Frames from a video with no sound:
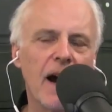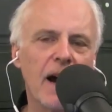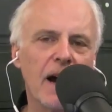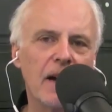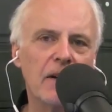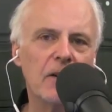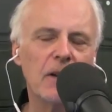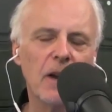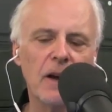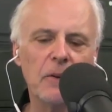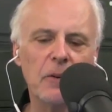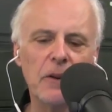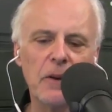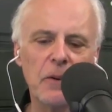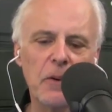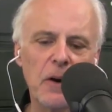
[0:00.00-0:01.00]
Good luck with
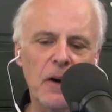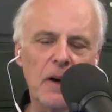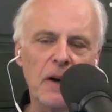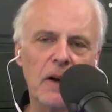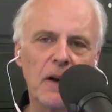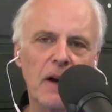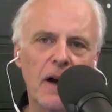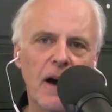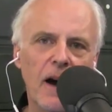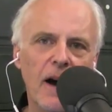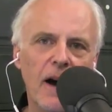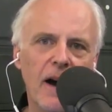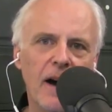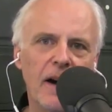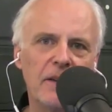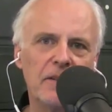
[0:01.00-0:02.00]
your work
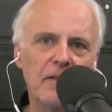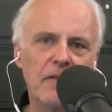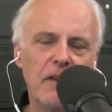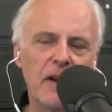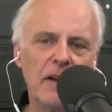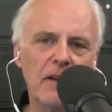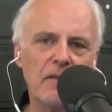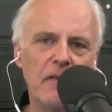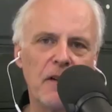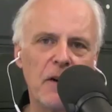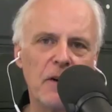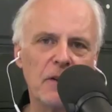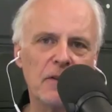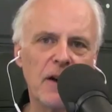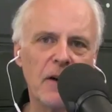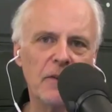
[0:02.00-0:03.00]
defending
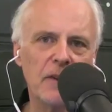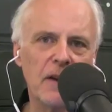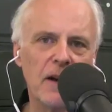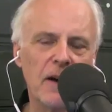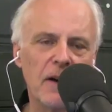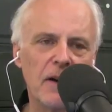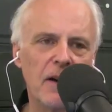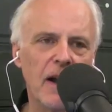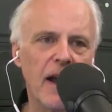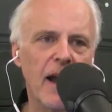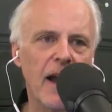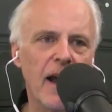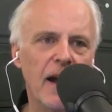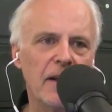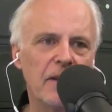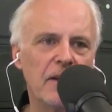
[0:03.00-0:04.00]
folks out there.
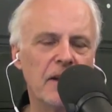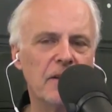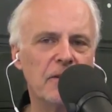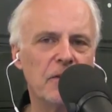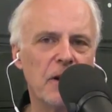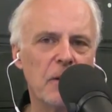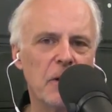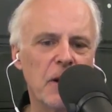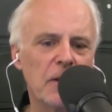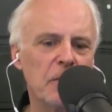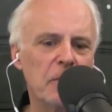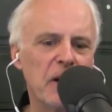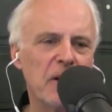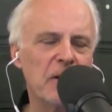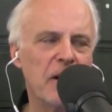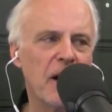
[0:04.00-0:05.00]
And thanks for coming on the
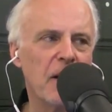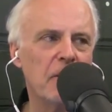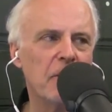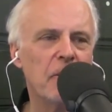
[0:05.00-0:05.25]
program.